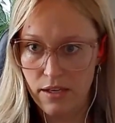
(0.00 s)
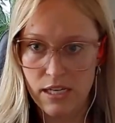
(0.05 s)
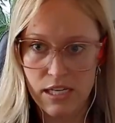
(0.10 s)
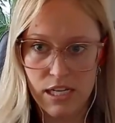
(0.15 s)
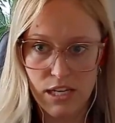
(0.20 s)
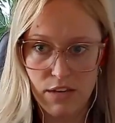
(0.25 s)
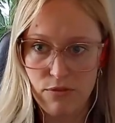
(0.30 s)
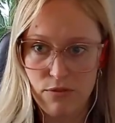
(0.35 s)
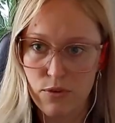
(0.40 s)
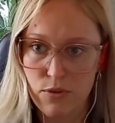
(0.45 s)

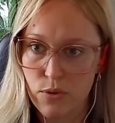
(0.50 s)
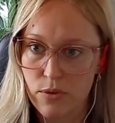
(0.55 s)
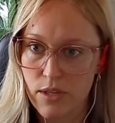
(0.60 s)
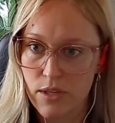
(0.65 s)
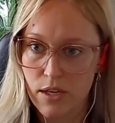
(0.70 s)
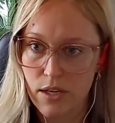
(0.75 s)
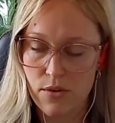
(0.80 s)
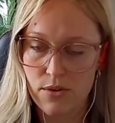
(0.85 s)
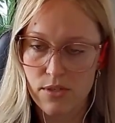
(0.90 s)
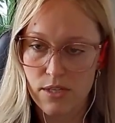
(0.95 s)
Any food
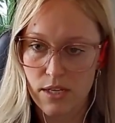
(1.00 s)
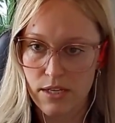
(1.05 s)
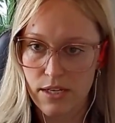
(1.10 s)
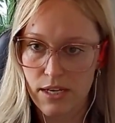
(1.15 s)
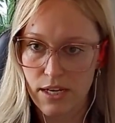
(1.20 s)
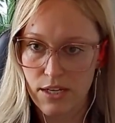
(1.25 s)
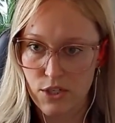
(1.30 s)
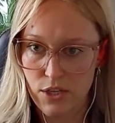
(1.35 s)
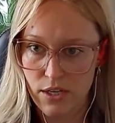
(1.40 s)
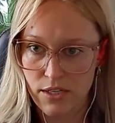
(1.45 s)
that goes
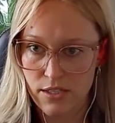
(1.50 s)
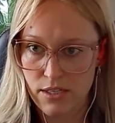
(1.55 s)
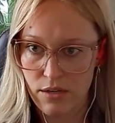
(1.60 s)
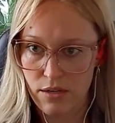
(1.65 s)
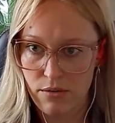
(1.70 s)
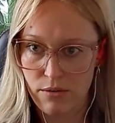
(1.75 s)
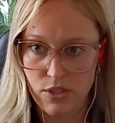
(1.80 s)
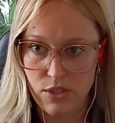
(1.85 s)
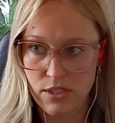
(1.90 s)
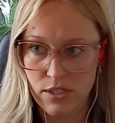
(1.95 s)
undigested,
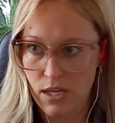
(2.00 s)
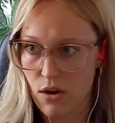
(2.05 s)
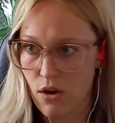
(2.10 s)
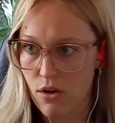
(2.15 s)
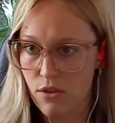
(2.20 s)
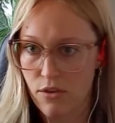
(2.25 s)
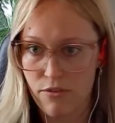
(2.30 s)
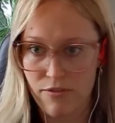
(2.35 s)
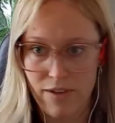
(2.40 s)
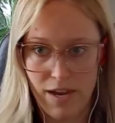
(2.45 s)
which is like
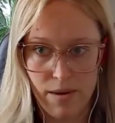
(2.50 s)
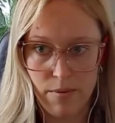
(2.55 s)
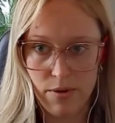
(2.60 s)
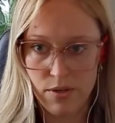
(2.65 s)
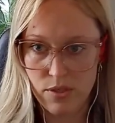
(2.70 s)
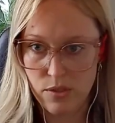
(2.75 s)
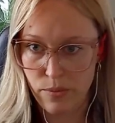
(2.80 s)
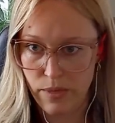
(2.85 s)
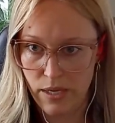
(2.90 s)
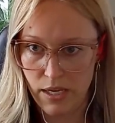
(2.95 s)
all the
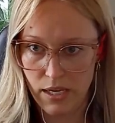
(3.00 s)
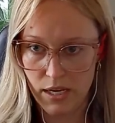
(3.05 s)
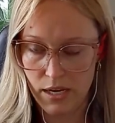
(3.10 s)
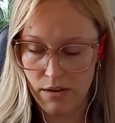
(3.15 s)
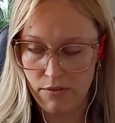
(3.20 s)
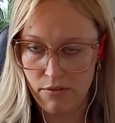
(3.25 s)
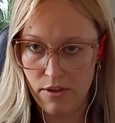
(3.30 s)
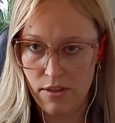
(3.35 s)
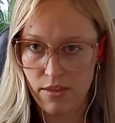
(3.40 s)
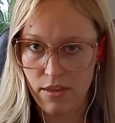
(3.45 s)
fibers we eat and
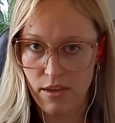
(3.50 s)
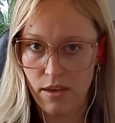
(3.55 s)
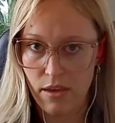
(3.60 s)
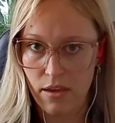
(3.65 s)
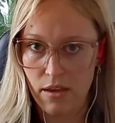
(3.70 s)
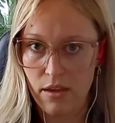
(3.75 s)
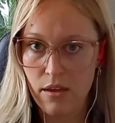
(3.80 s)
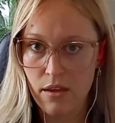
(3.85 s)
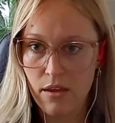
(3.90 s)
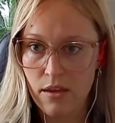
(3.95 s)
everything,
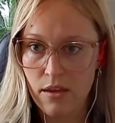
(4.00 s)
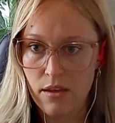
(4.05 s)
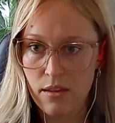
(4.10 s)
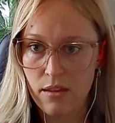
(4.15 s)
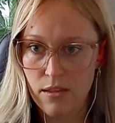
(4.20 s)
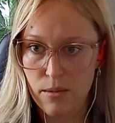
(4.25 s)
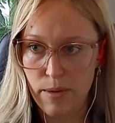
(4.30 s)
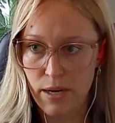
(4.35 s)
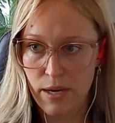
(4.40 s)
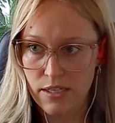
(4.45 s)

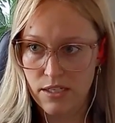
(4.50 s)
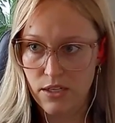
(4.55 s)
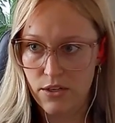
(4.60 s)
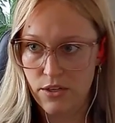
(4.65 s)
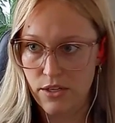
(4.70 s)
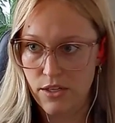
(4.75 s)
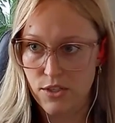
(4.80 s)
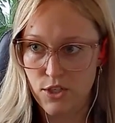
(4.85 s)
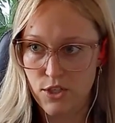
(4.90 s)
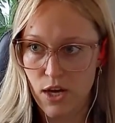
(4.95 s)
the
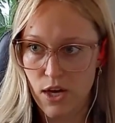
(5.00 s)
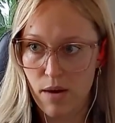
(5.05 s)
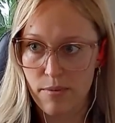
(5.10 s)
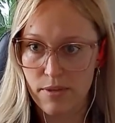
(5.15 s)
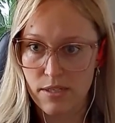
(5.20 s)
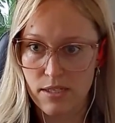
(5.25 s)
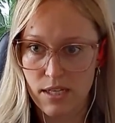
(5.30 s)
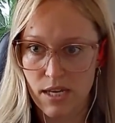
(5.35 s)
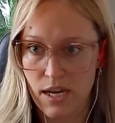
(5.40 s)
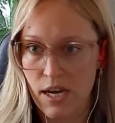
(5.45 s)
bacteria's job
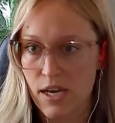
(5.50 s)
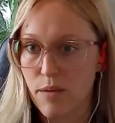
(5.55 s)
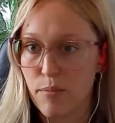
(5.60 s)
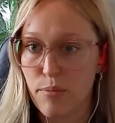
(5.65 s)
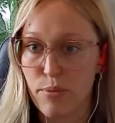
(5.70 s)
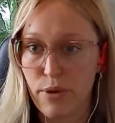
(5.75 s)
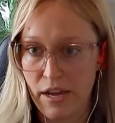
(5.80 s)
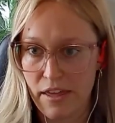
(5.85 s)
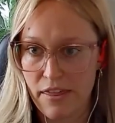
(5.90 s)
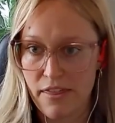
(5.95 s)
is to kind of
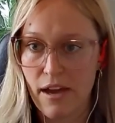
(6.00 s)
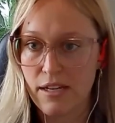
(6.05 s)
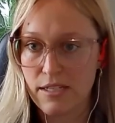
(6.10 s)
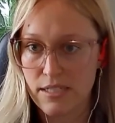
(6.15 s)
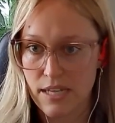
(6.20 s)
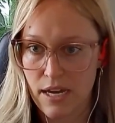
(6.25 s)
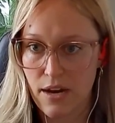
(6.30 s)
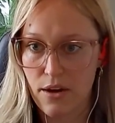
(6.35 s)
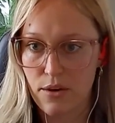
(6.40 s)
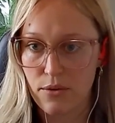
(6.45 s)
break that
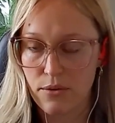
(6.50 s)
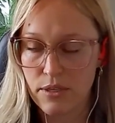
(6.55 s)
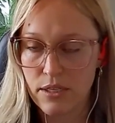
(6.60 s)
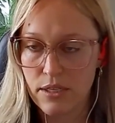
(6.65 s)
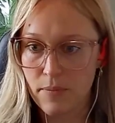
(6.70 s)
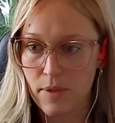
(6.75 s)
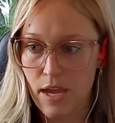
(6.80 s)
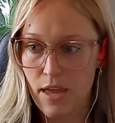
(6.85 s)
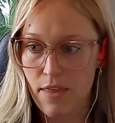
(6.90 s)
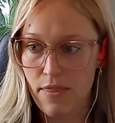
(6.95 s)
down,
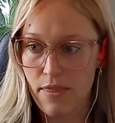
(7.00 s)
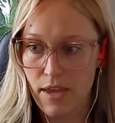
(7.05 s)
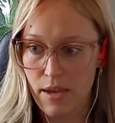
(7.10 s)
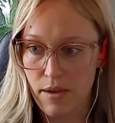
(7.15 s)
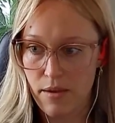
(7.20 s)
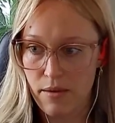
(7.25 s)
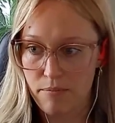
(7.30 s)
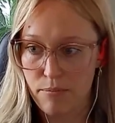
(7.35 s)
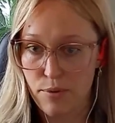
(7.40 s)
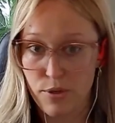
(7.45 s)
and
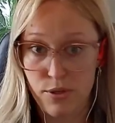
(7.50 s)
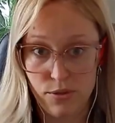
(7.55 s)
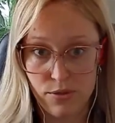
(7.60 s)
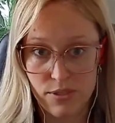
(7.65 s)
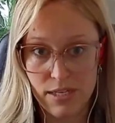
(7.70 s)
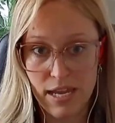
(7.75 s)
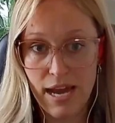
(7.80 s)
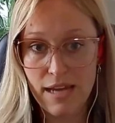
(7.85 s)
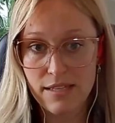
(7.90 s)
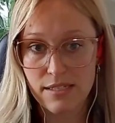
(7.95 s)
they produce
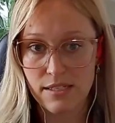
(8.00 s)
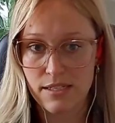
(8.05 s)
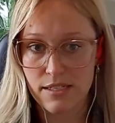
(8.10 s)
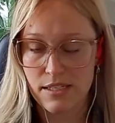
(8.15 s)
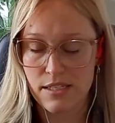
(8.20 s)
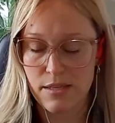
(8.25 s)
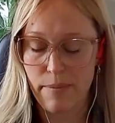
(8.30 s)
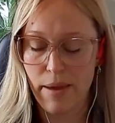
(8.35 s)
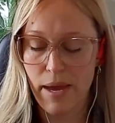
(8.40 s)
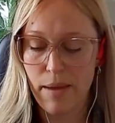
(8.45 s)
gases as
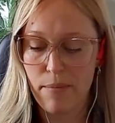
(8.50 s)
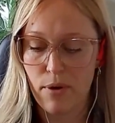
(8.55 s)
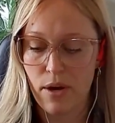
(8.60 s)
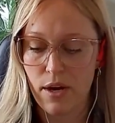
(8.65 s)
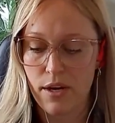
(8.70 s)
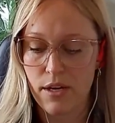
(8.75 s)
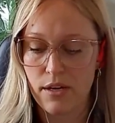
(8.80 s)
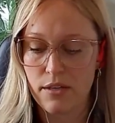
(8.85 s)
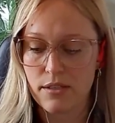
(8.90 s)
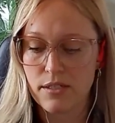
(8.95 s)
a
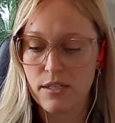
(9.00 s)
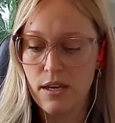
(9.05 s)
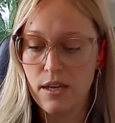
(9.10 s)
byproduct.